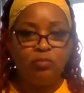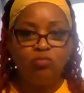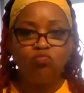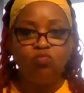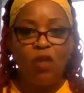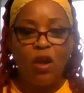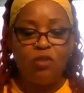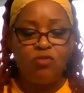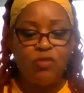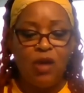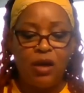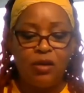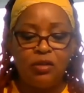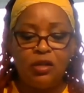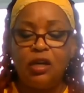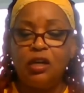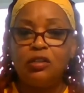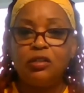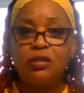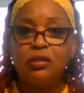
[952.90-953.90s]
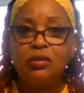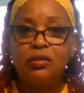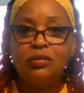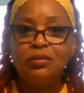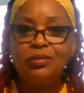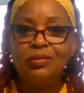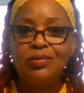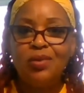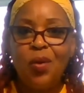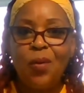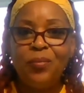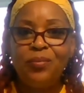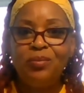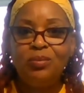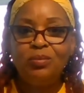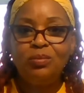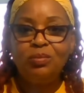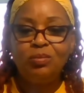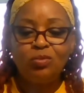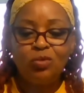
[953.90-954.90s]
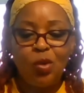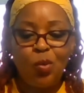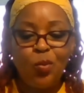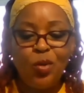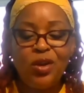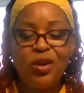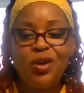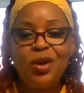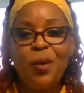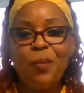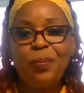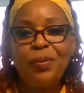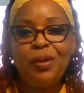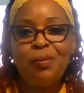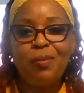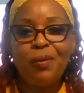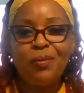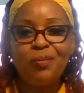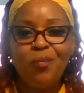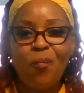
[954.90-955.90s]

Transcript: That's not us. We good people.